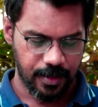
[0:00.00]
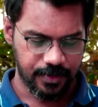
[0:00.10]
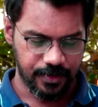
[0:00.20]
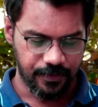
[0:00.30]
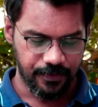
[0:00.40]

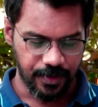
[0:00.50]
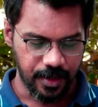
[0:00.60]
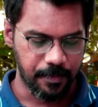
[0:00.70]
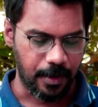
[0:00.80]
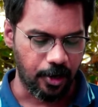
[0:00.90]
It's a
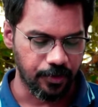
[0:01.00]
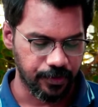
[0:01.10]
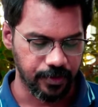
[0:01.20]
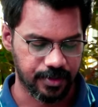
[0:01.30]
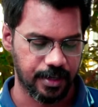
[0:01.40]
very
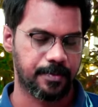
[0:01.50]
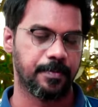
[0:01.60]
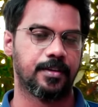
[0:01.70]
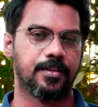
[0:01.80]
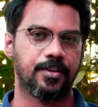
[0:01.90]
powerful
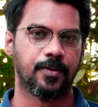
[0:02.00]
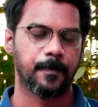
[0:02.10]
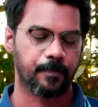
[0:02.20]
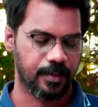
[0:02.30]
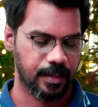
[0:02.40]
statement, you know.
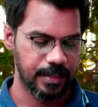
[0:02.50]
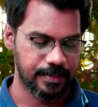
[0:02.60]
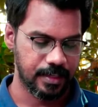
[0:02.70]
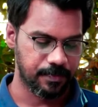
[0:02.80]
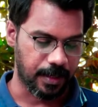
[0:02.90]
He
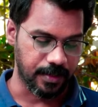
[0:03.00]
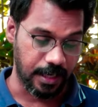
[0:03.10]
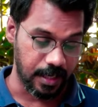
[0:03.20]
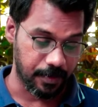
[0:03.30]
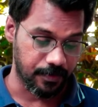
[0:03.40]
says by the
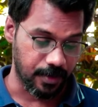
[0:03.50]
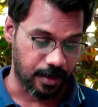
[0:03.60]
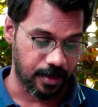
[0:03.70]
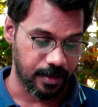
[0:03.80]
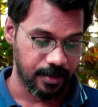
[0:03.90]
help of
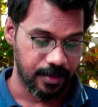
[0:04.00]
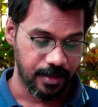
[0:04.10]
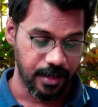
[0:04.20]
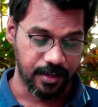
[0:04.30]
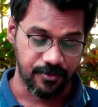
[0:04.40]
God,
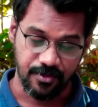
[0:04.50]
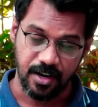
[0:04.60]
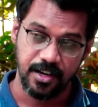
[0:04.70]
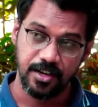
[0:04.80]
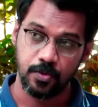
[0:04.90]
he can
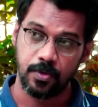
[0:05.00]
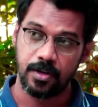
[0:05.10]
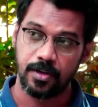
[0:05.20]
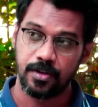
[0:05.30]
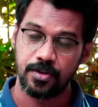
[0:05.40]
run into a
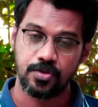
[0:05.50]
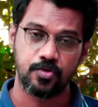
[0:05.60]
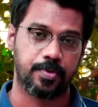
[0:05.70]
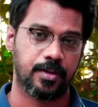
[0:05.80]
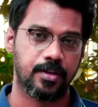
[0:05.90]

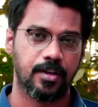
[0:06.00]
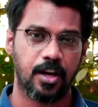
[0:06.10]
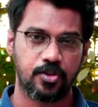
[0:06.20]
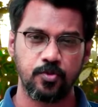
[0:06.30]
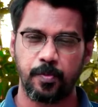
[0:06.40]
troop.
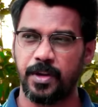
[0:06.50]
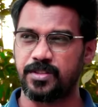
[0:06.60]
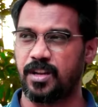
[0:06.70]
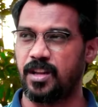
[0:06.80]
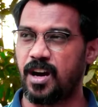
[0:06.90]
A troop means
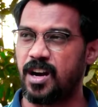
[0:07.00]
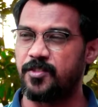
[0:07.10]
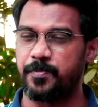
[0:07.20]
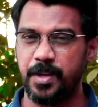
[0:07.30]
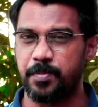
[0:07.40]
a lot
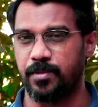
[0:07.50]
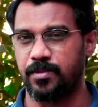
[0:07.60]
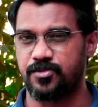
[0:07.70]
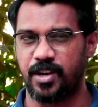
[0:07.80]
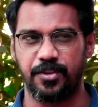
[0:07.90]
of
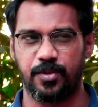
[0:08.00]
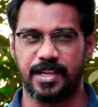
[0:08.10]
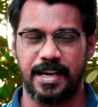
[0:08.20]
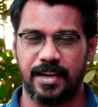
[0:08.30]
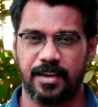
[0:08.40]
people trying to
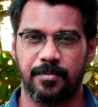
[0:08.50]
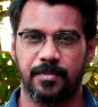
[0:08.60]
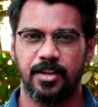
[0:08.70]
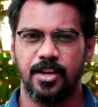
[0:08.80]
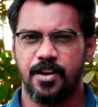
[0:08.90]
attack him,
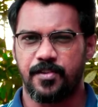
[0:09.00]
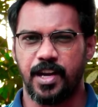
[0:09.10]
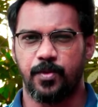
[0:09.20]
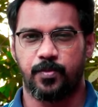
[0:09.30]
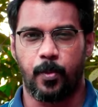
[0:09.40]

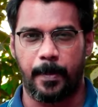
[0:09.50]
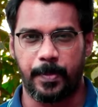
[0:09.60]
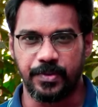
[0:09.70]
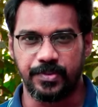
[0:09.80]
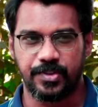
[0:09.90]
ready with
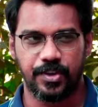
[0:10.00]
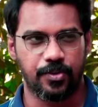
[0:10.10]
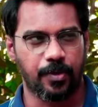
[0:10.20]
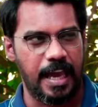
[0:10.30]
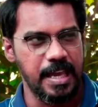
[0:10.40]
weapons, you
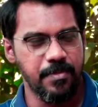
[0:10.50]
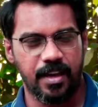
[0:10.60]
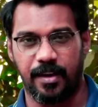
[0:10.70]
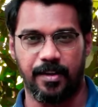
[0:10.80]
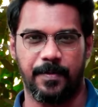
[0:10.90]
know,
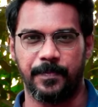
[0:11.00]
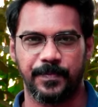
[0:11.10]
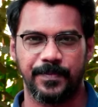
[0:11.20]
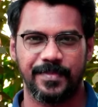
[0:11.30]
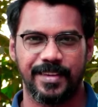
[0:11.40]
aiming at him.
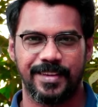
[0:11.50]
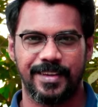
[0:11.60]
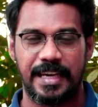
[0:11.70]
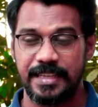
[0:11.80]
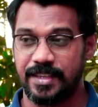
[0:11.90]

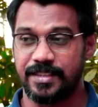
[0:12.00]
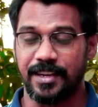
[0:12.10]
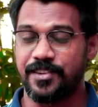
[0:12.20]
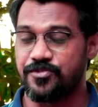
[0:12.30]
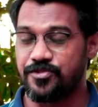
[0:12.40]
He says, I
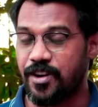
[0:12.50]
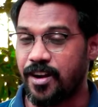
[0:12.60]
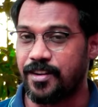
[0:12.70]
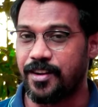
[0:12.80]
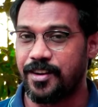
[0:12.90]
can
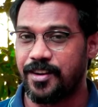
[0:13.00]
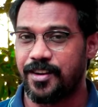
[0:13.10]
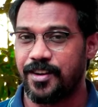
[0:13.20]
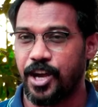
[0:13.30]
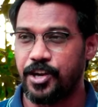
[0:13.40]
run
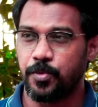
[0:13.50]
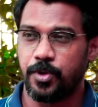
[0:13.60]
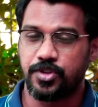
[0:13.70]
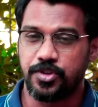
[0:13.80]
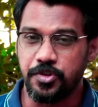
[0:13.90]
into
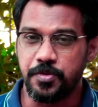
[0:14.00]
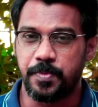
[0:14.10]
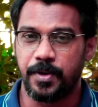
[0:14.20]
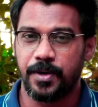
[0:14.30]
a troop